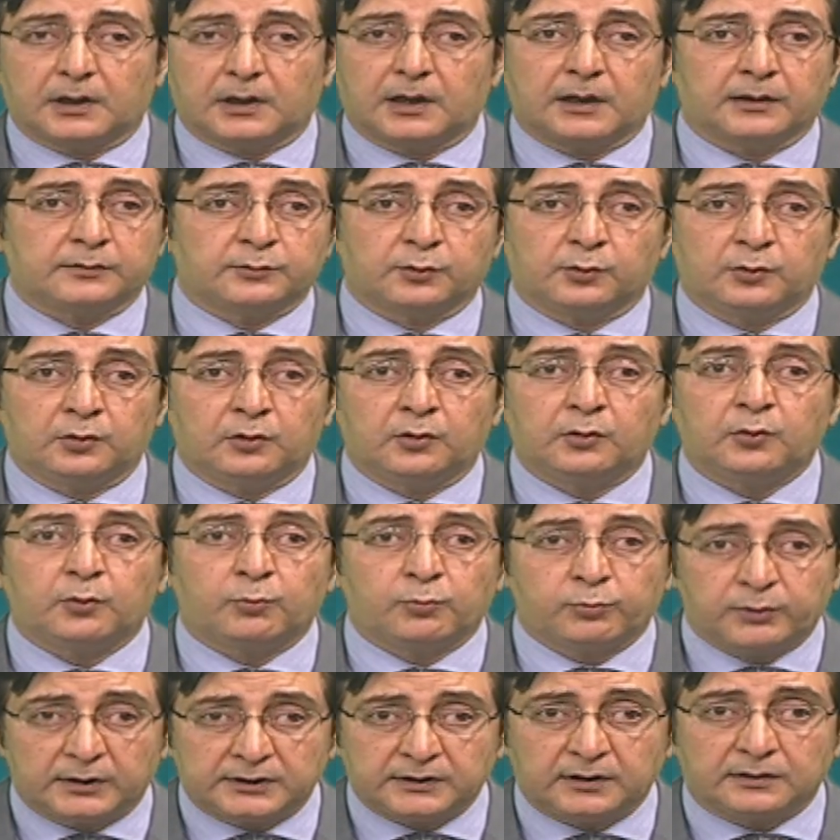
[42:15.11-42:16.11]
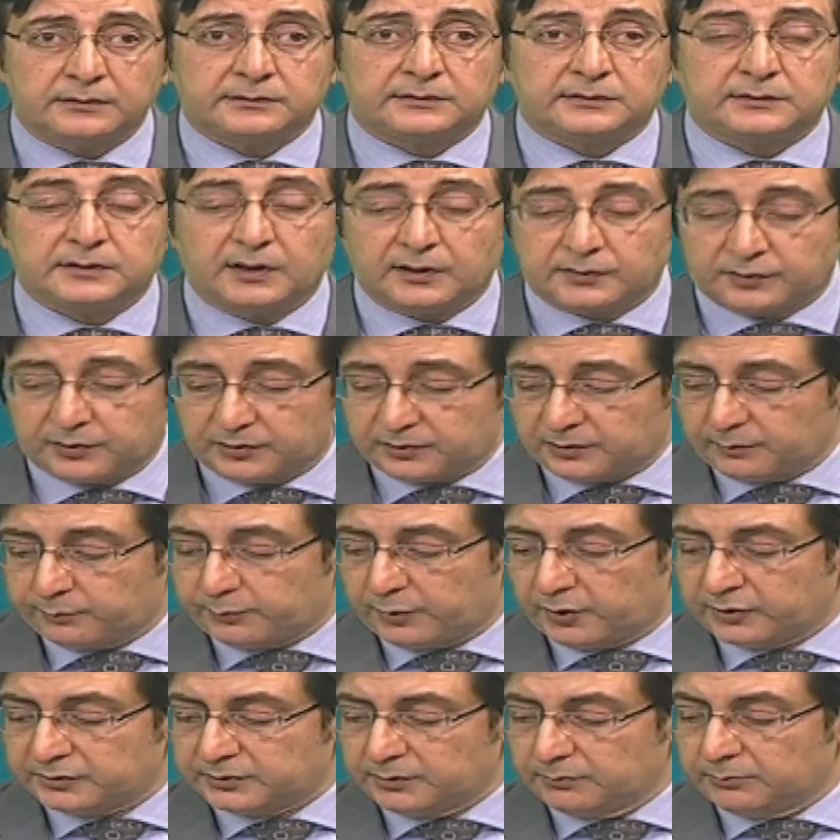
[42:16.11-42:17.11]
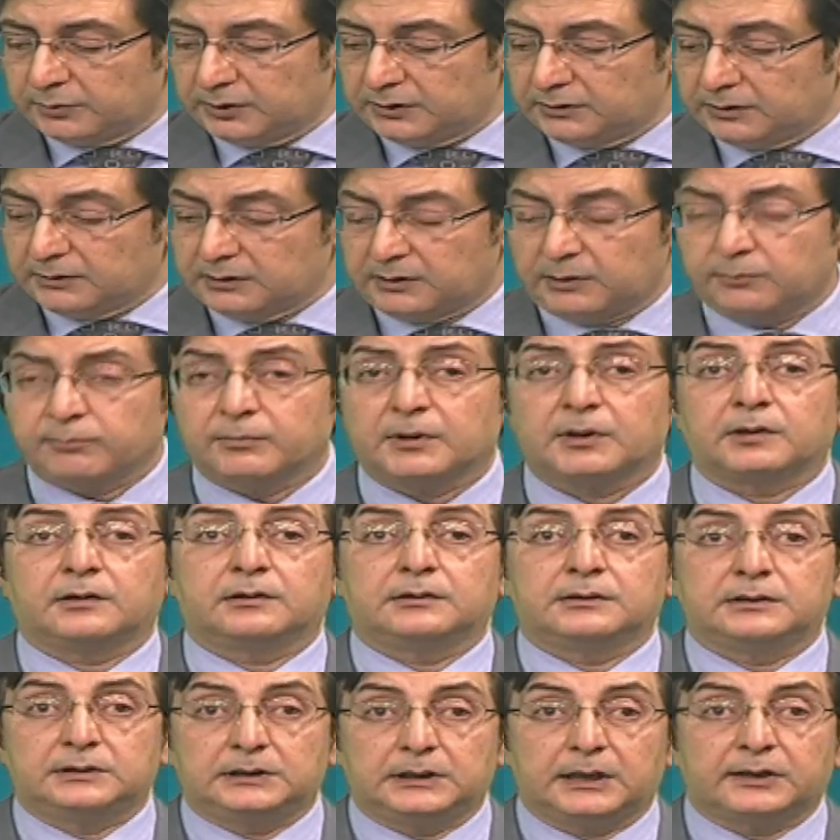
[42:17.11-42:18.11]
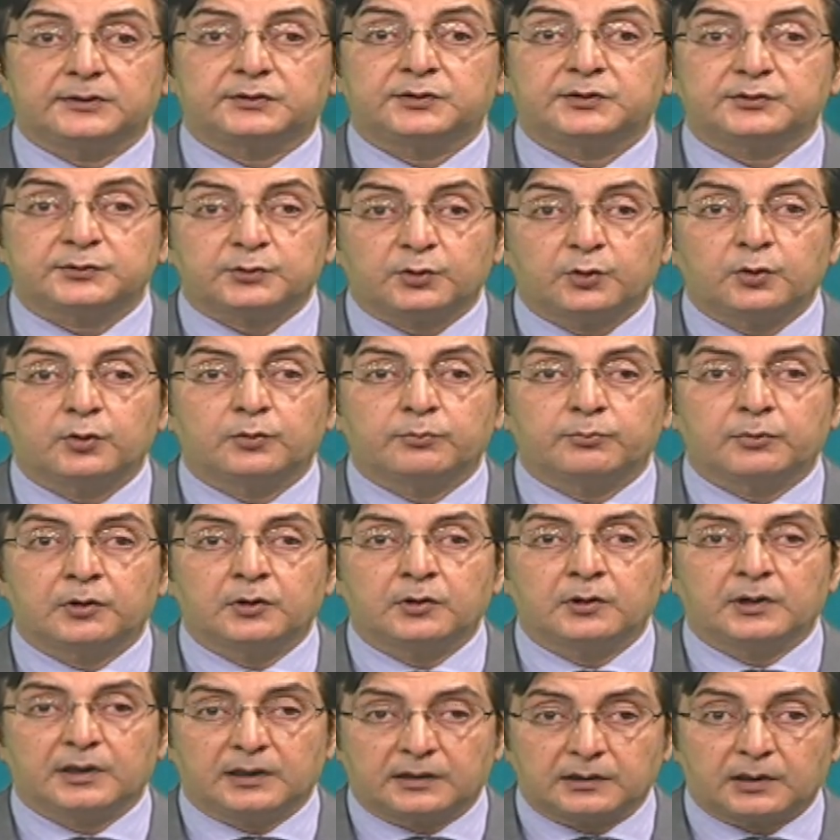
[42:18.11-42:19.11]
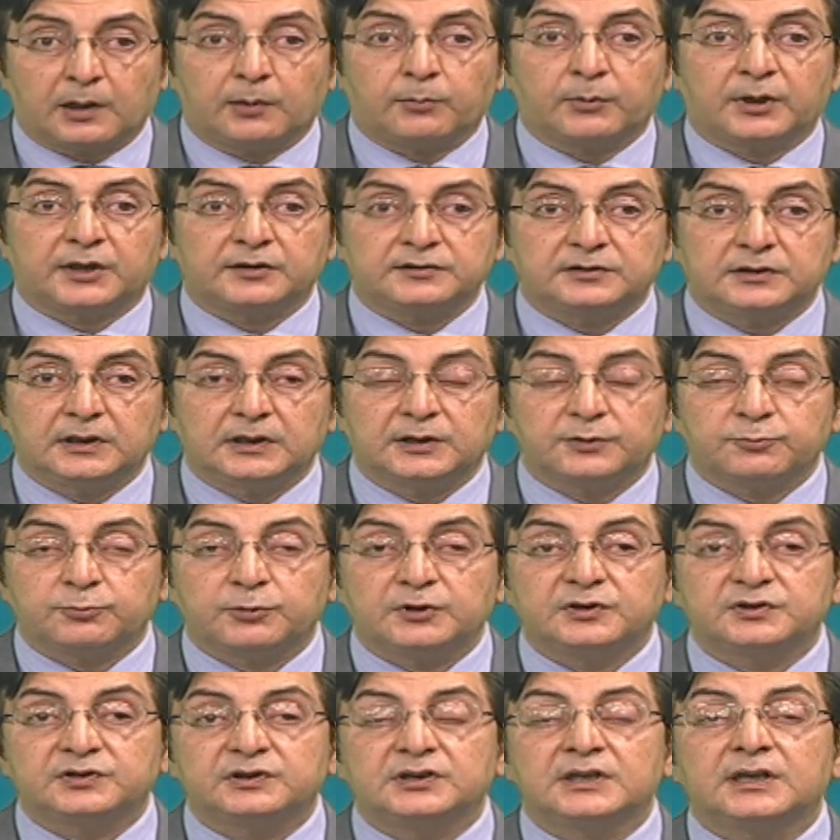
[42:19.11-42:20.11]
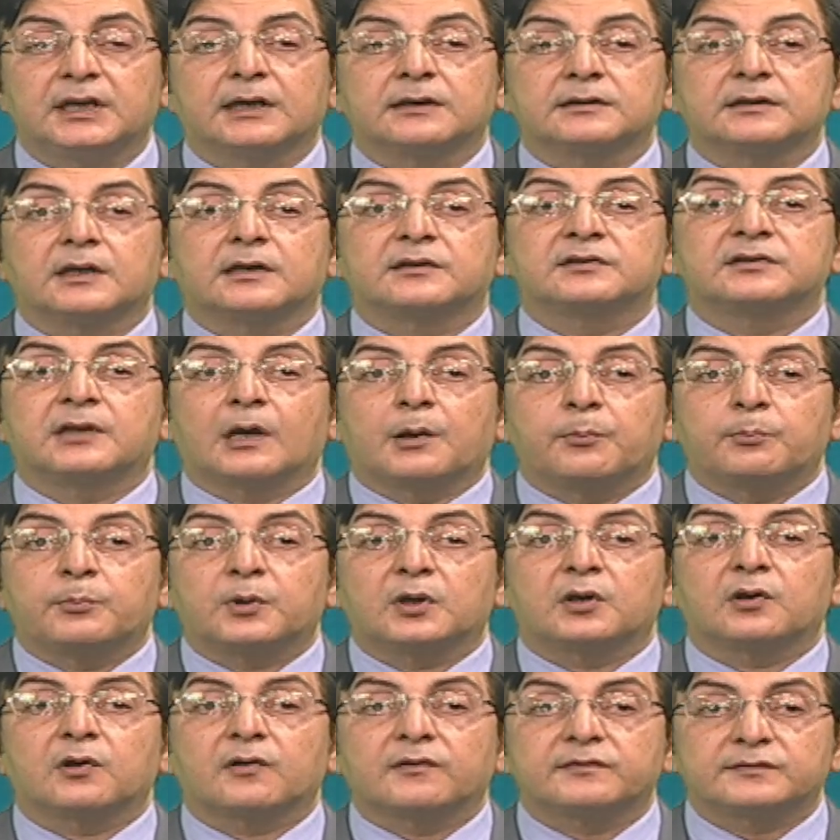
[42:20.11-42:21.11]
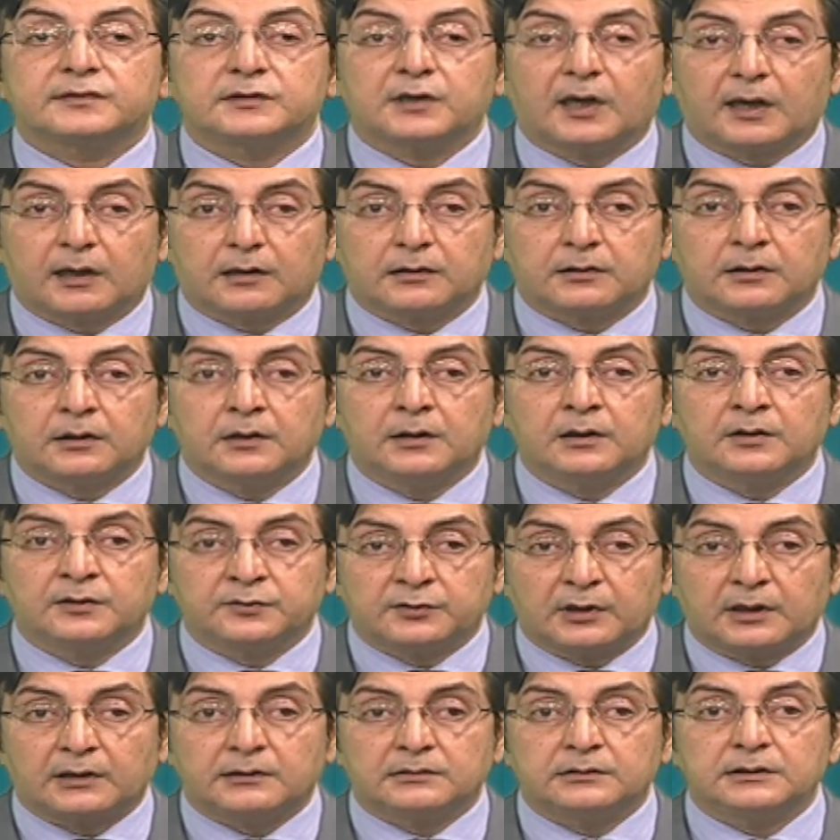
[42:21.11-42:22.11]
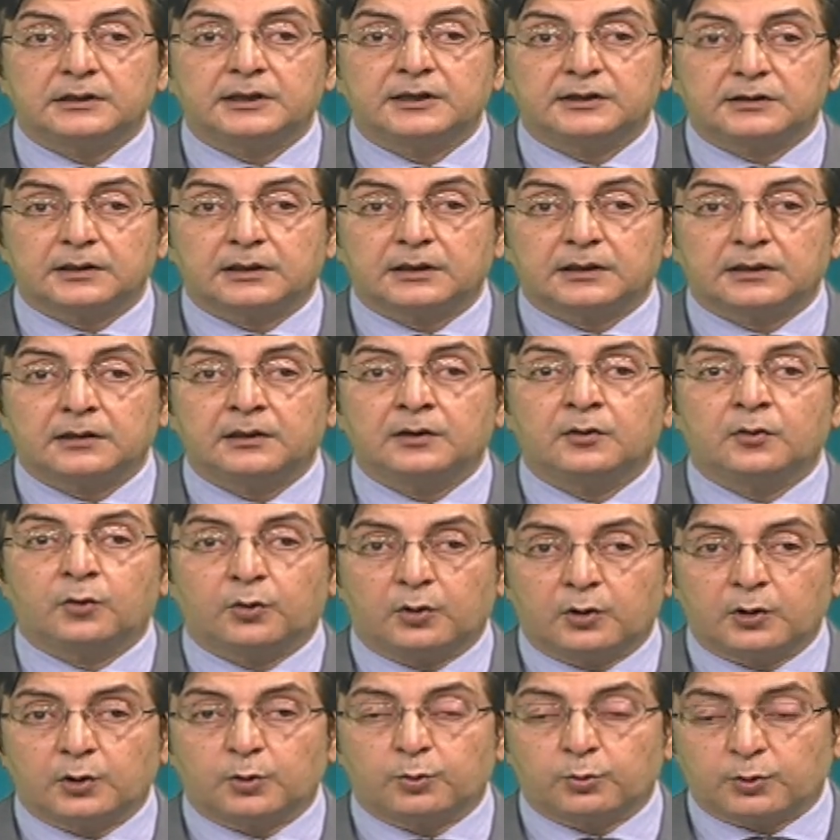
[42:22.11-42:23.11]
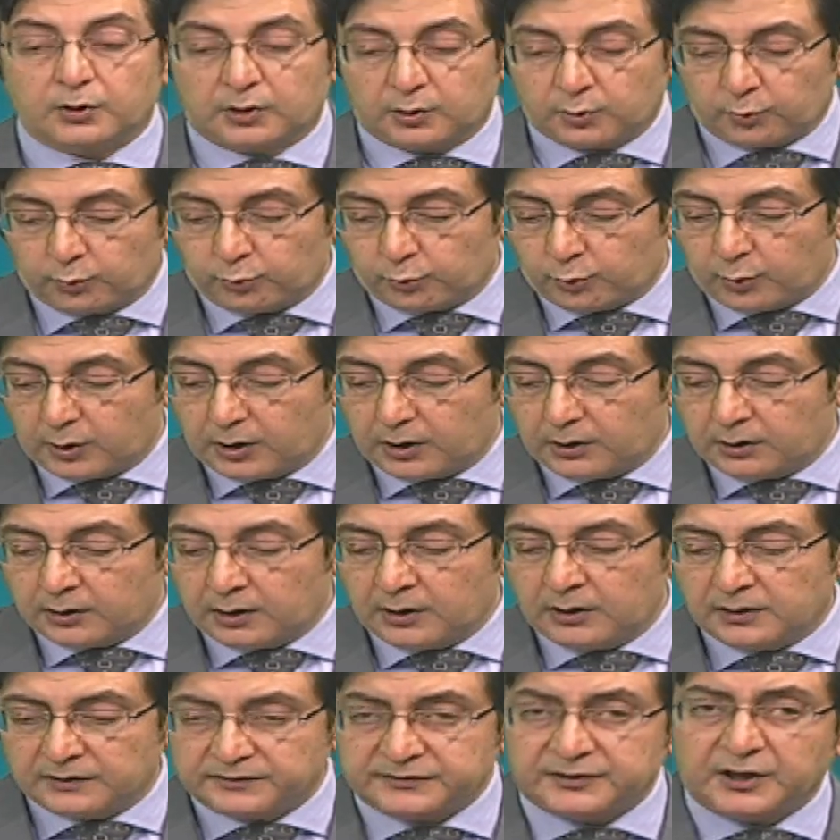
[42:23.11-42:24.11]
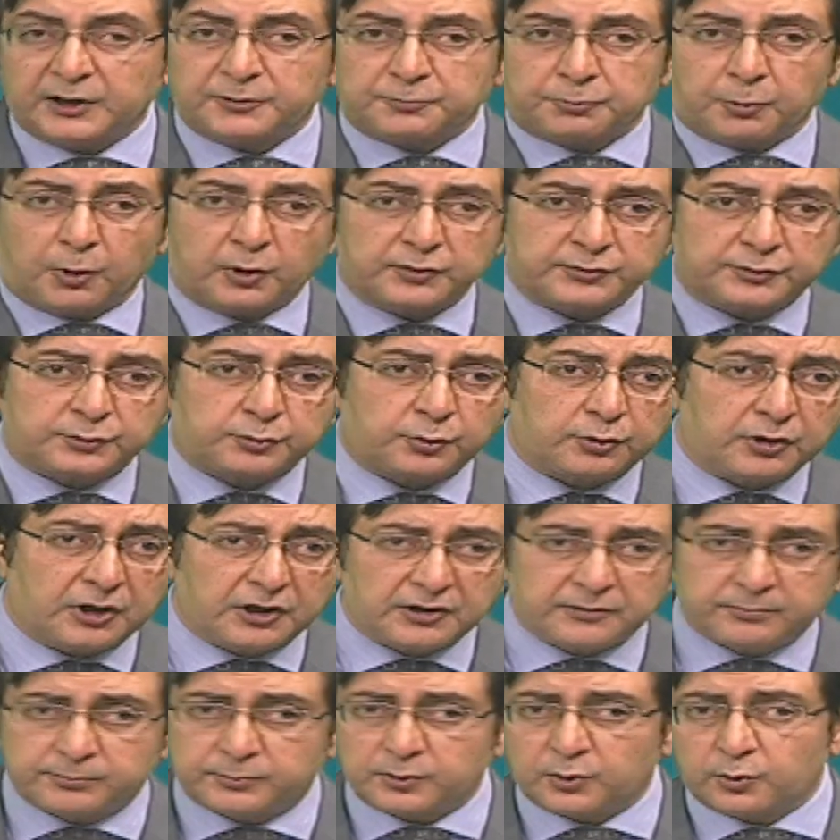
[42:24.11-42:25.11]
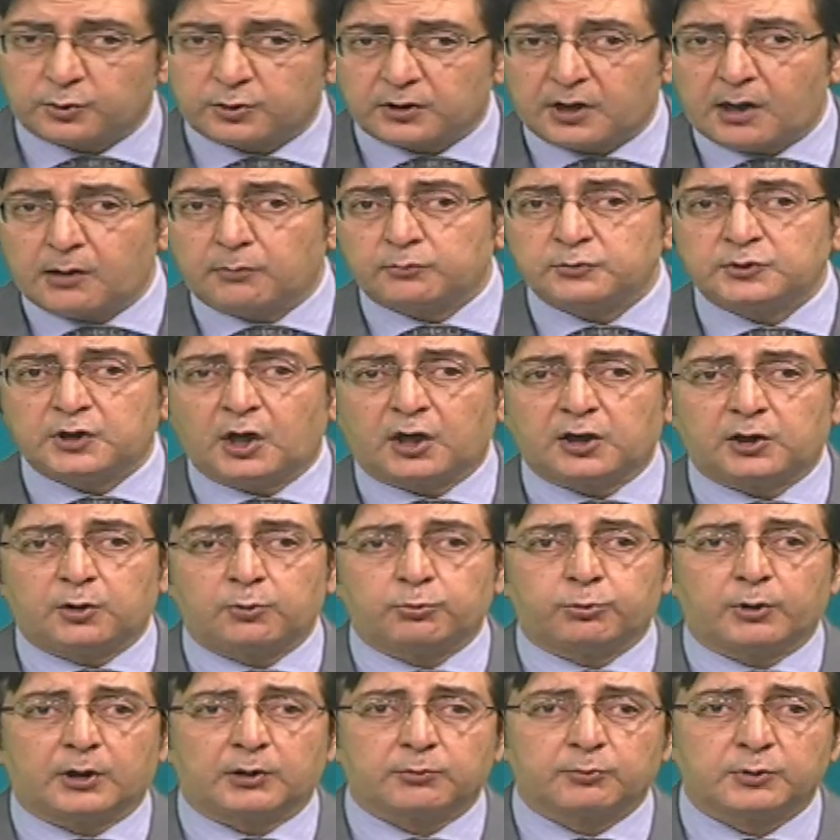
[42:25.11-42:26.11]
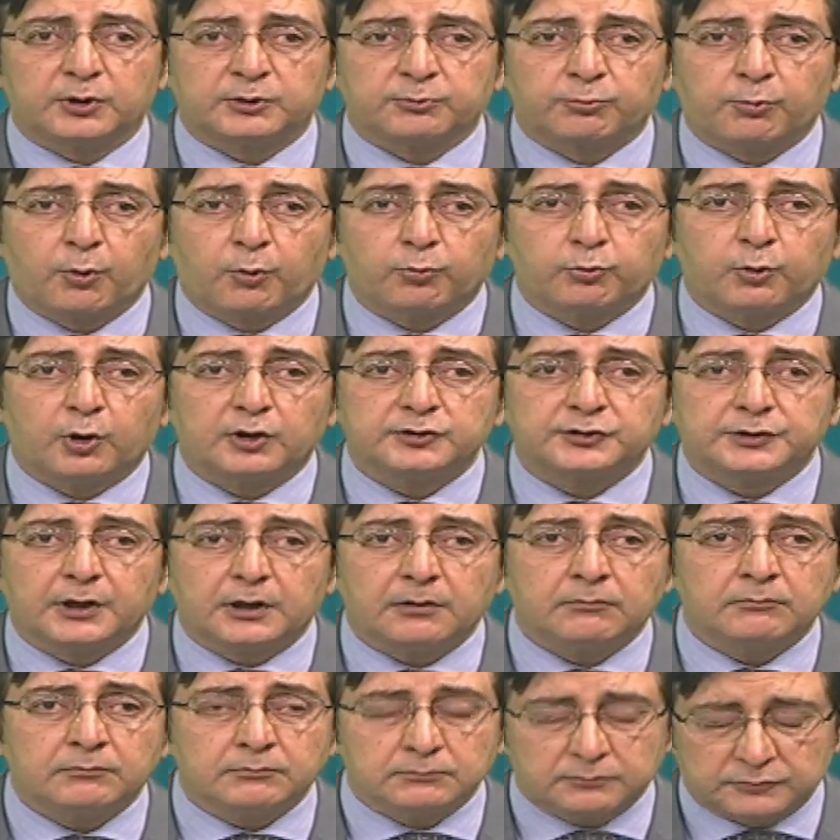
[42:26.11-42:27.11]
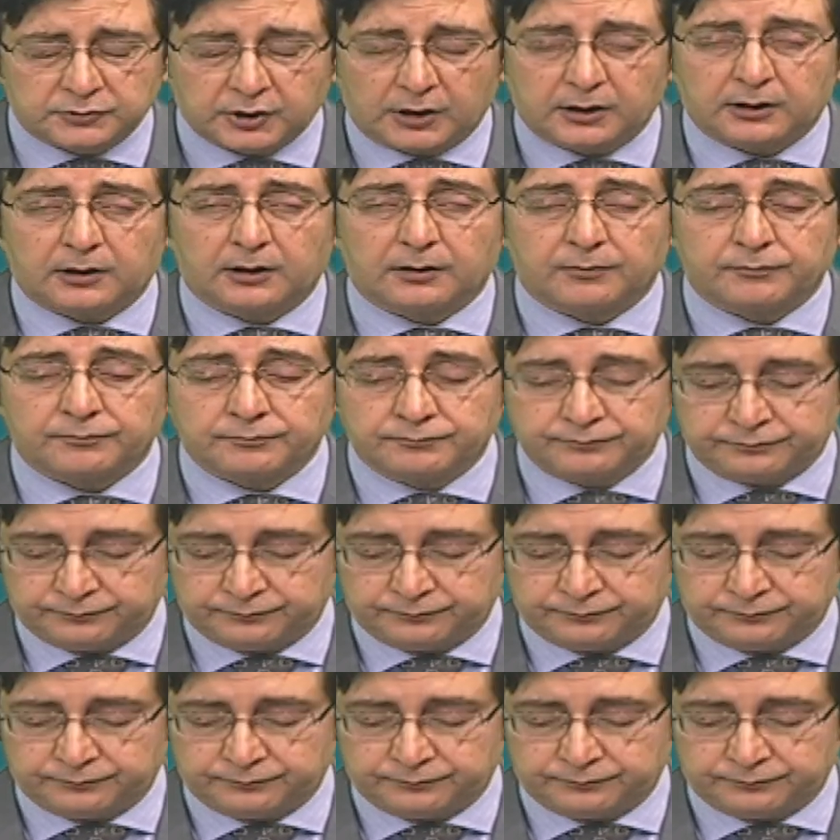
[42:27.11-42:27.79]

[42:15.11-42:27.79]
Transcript: I don't know whether that is a possibility, but let us hope in coming days we see an example of that translating all over the world. This was today's program. Thank you very much for watching. Take care.